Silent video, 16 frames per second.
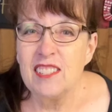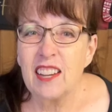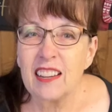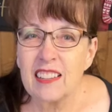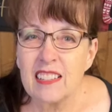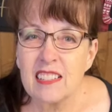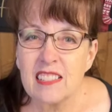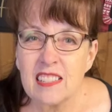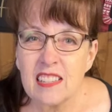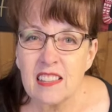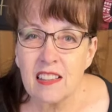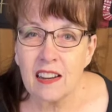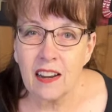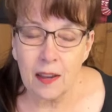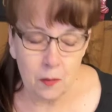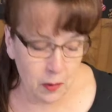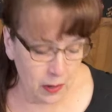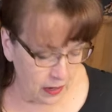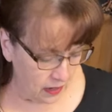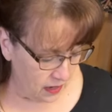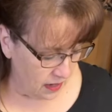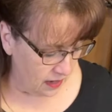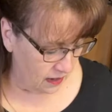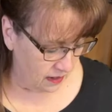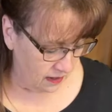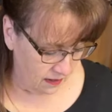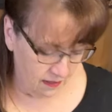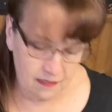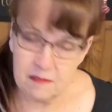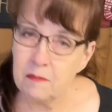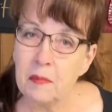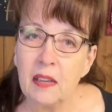phone and check to
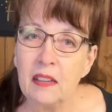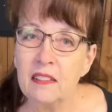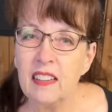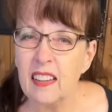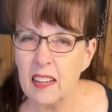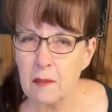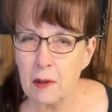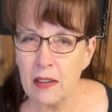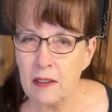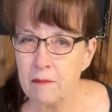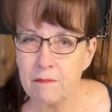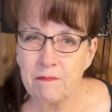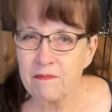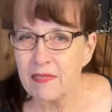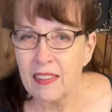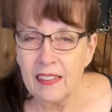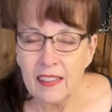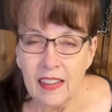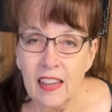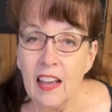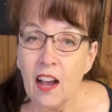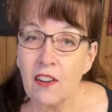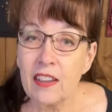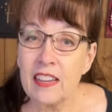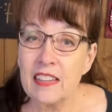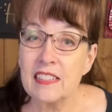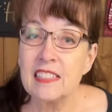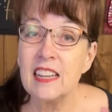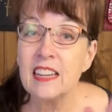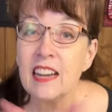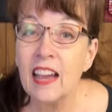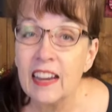see that I went on. But
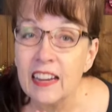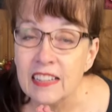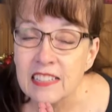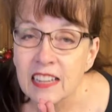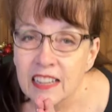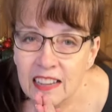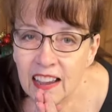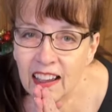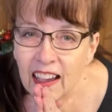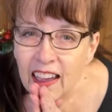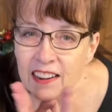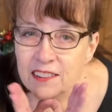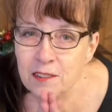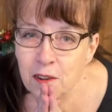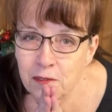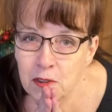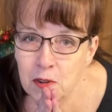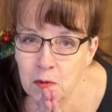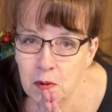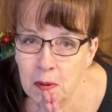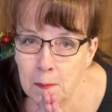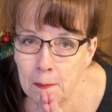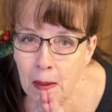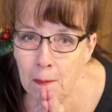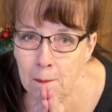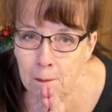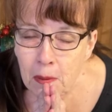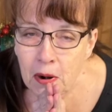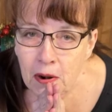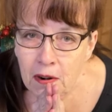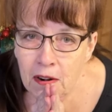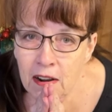anyway, okay, tonight,
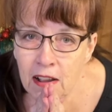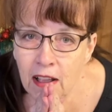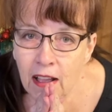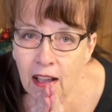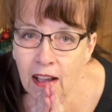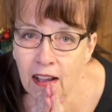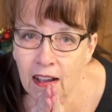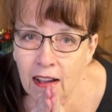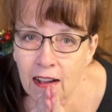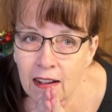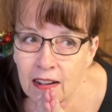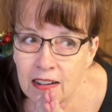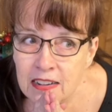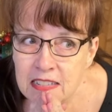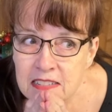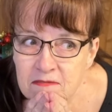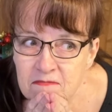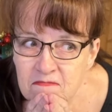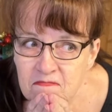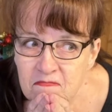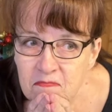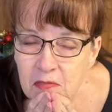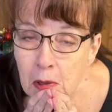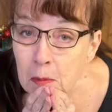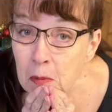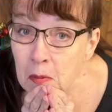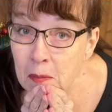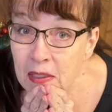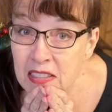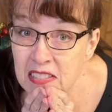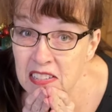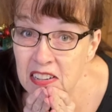I don't know if you remember
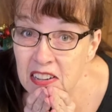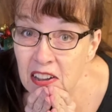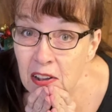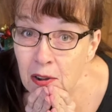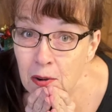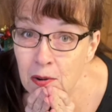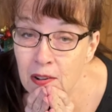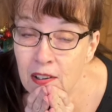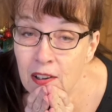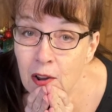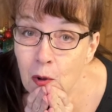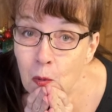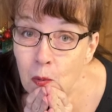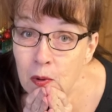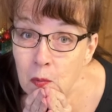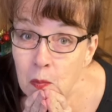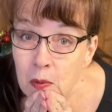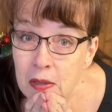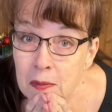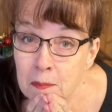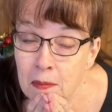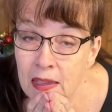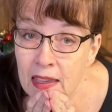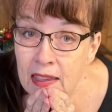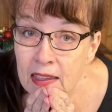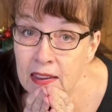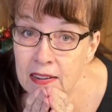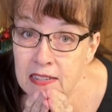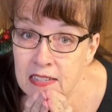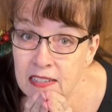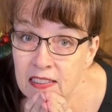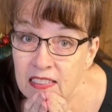a couple months
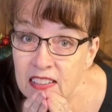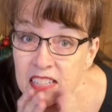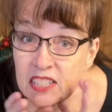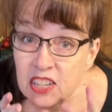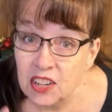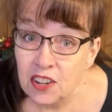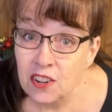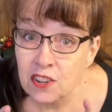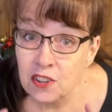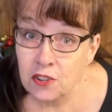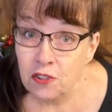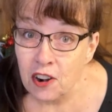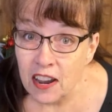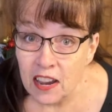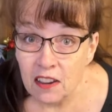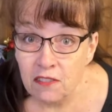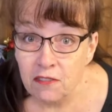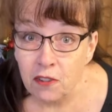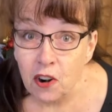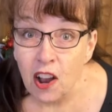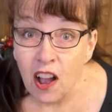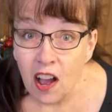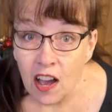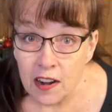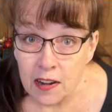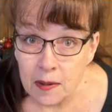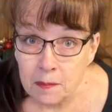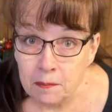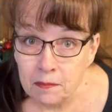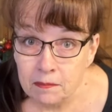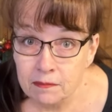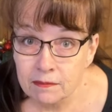ago when we made the
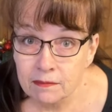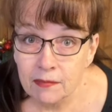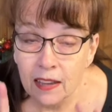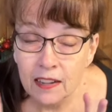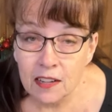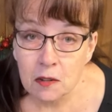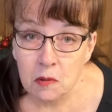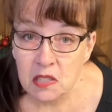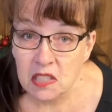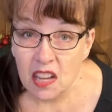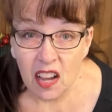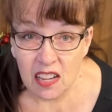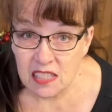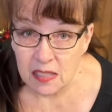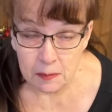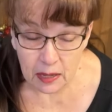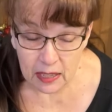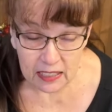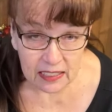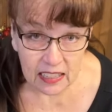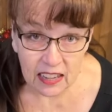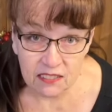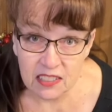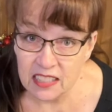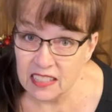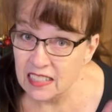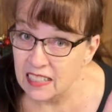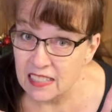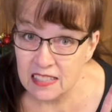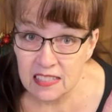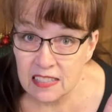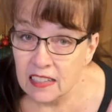tiered tray for autumn,
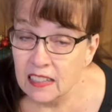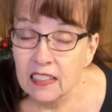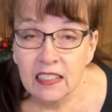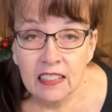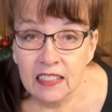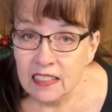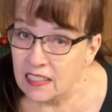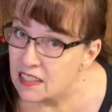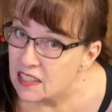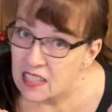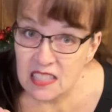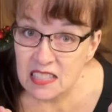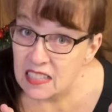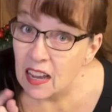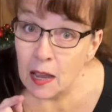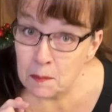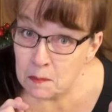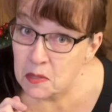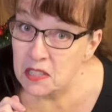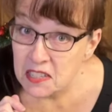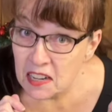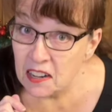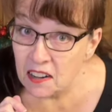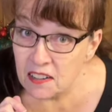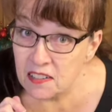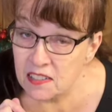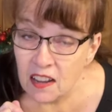and it was awesome. I loved it. It's